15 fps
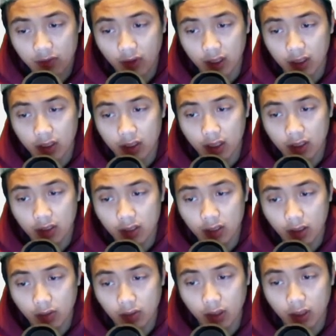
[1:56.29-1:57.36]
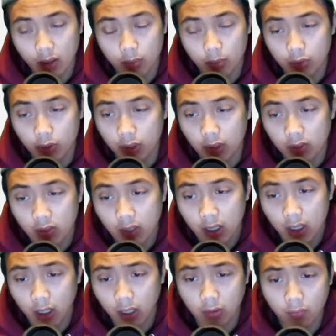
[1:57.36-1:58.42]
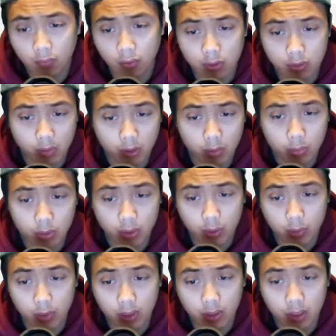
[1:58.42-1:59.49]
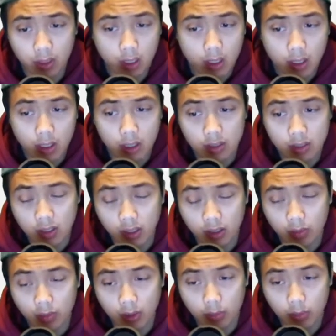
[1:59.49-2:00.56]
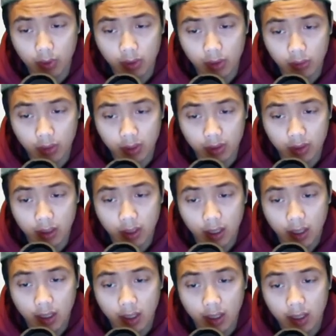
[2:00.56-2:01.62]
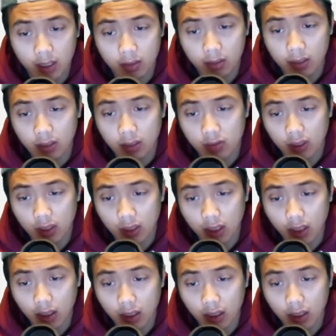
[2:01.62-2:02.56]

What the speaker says: he takes down Tom Breeze in the first round pretty quickly, in the second round pretty quickly, and gets an